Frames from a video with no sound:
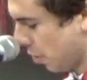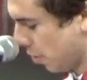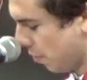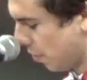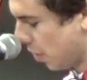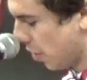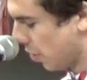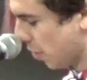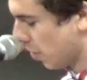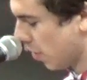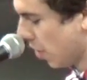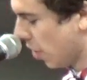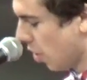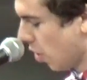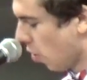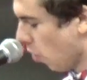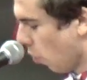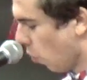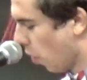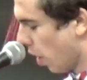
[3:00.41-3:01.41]
a few of you
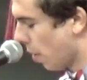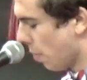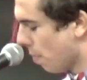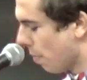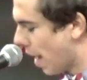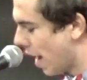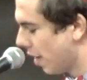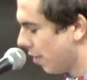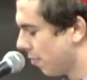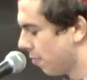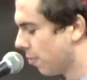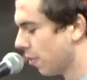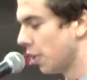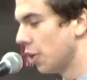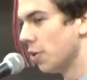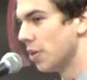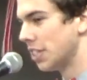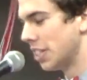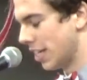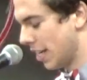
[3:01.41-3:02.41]
what it meant for
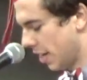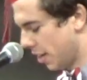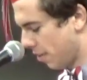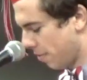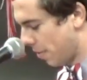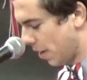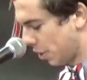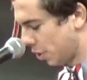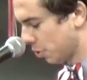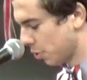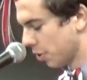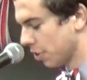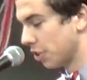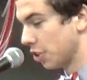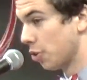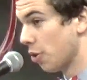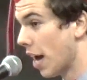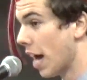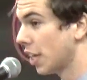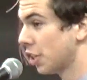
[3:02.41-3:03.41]
you as an individual
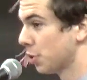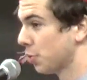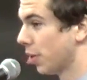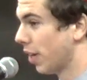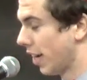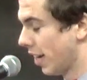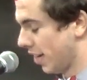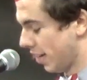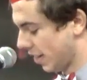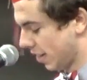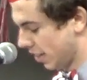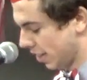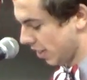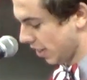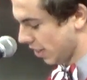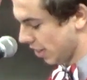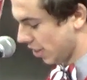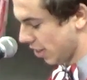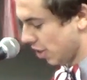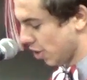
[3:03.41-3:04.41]
to graduate.
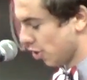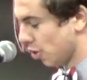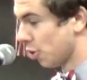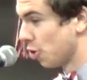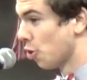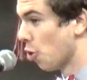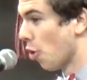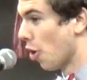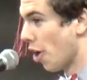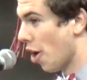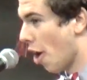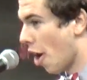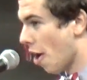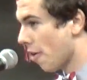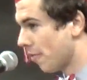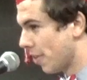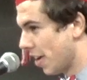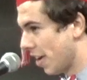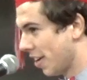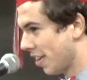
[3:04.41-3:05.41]
Corey
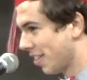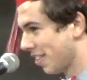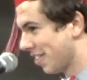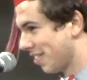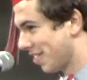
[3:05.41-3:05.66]
Harvey